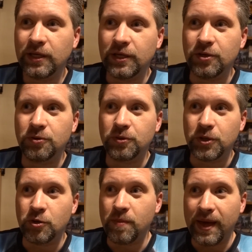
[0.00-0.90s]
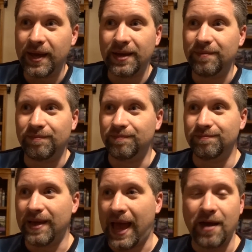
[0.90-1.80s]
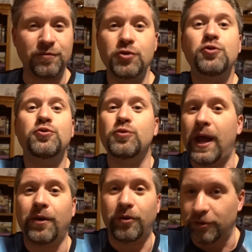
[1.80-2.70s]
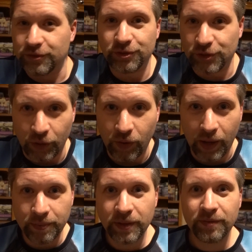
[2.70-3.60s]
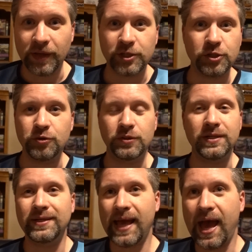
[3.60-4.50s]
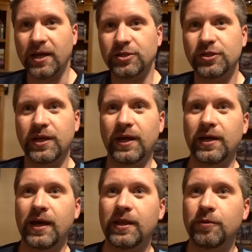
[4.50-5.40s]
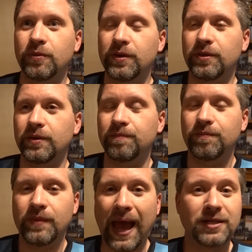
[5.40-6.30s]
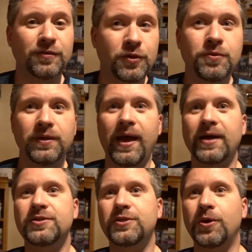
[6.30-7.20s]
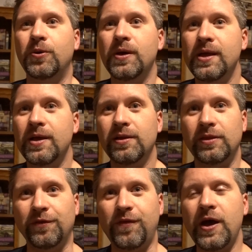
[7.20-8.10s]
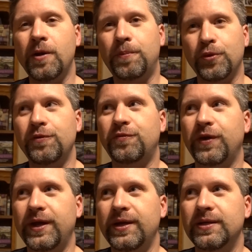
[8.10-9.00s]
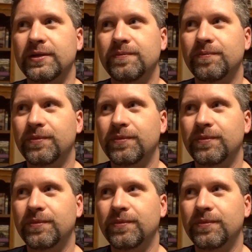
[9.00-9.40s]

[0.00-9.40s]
you may have new errors show up that you didn't catch in the act of doing that. So the final proofread,